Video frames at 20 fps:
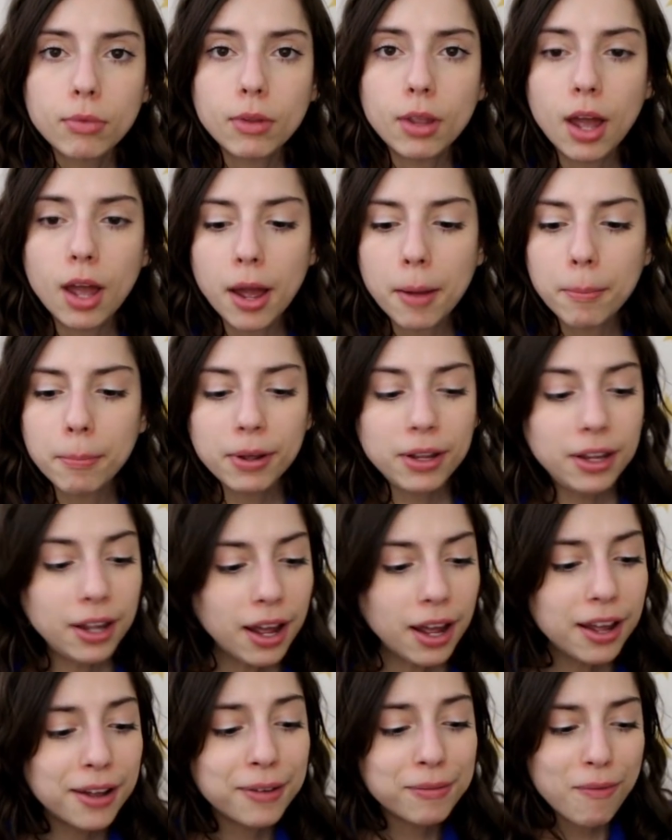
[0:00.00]
But
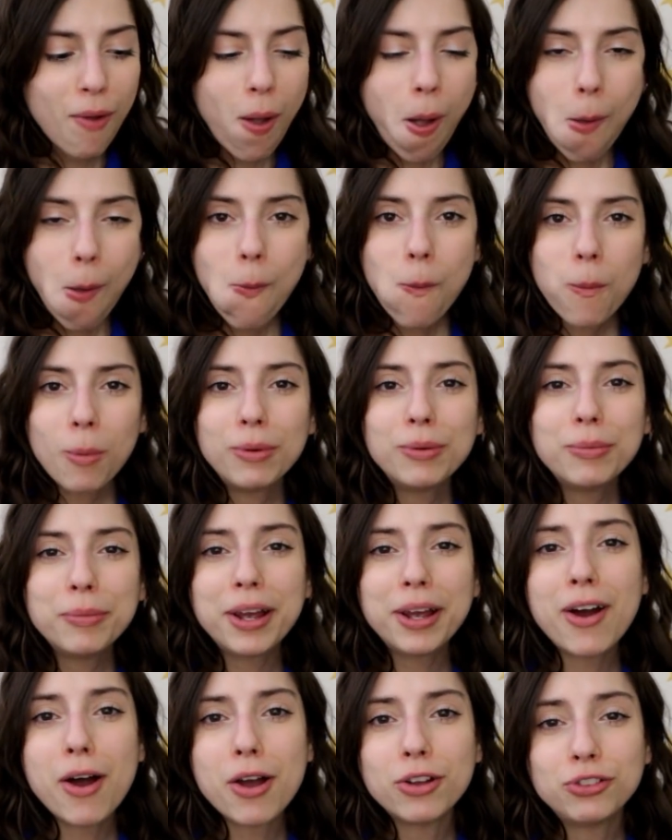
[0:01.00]
yeah, oh
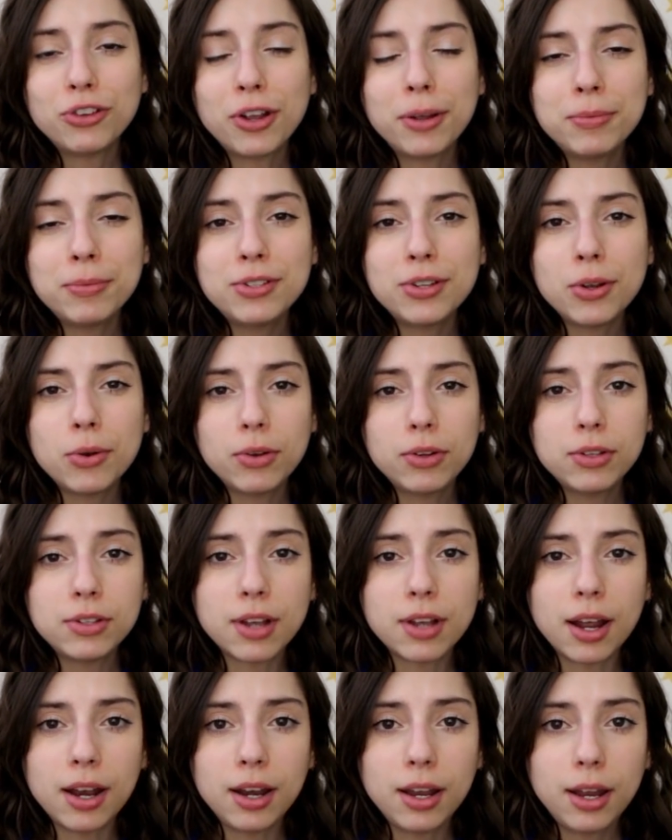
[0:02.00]
my gosh, I'm so
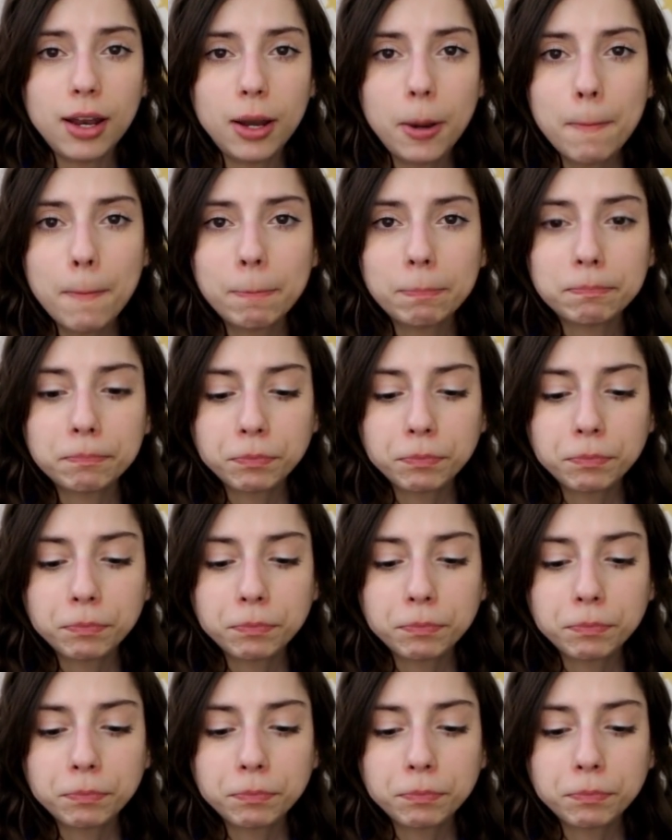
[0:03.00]
excited.